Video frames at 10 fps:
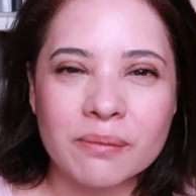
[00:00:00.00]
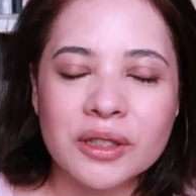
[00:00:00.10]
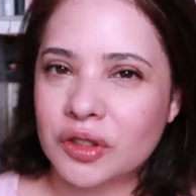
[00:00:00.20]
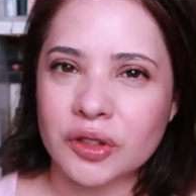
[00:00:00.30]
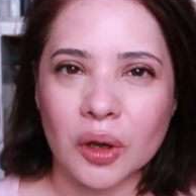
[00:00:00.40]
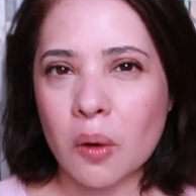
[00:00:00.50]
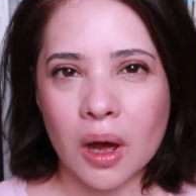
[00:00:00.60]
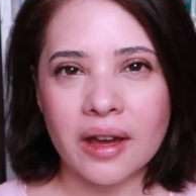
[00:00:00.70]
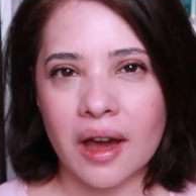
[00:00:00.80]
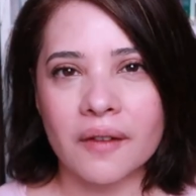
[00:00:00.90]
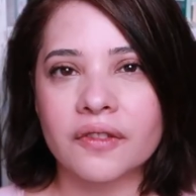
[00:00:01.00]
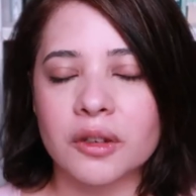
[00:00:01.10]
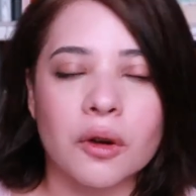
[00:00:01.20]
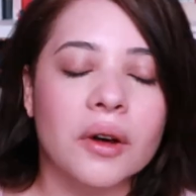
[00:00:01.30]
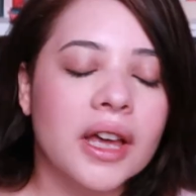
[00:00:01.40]
I'm so
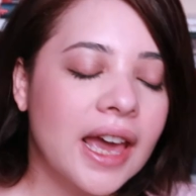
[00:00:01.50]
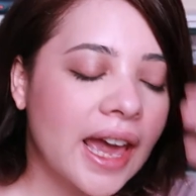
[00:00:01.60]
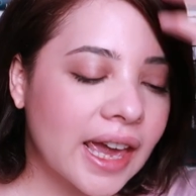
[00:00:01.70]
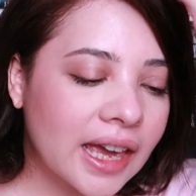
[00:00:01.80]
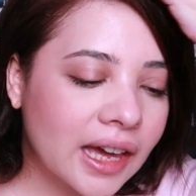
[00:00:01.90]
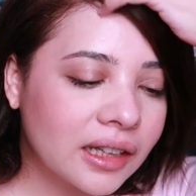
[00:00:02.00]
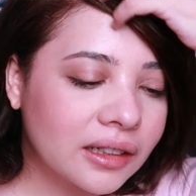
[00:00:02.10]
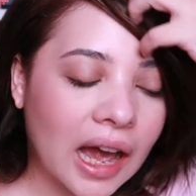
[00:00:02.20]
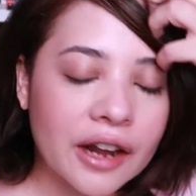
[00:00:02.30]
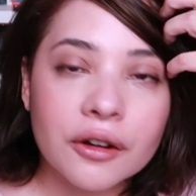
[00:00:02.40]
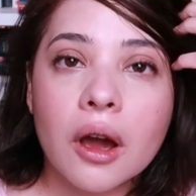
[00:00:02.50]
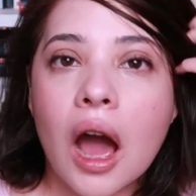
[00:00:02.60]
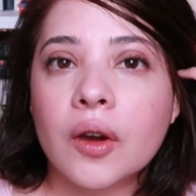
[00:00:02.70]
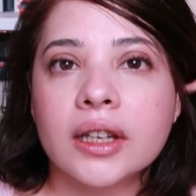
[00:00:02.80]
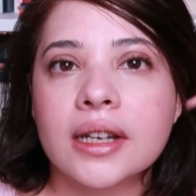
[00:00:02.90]
uncomfortable. And I don't know
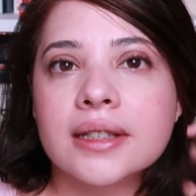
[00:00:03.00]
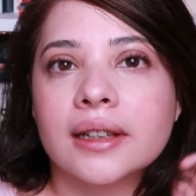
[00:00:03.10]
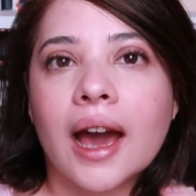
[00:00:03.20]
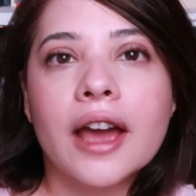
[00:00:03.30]
how he does it.